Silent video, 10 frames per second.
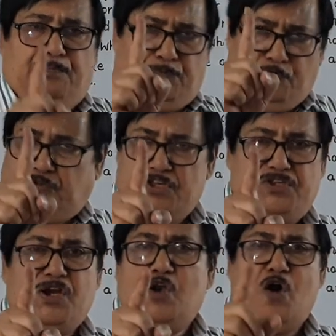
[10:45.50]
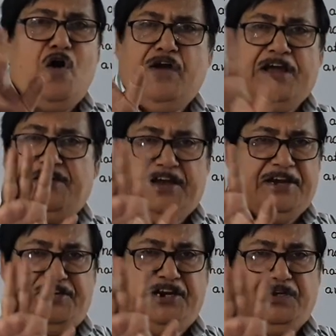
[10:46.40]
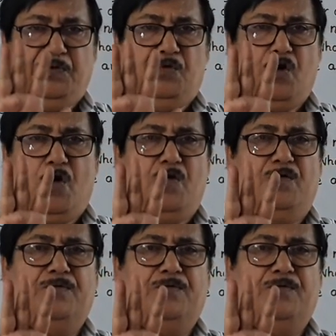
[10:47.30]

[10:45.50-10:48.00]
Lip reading: Procedural law and adjective law